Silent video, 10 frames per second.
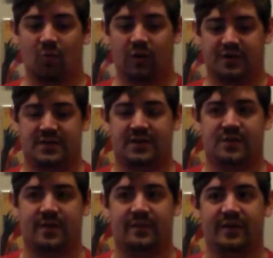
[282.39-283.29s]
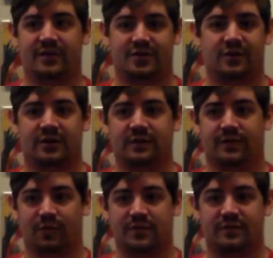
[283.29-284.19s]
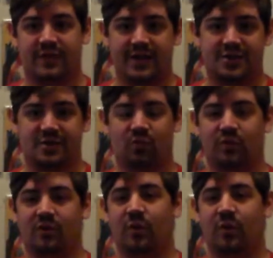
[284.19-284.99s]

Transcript: while Stitch may be a destructive force of nature,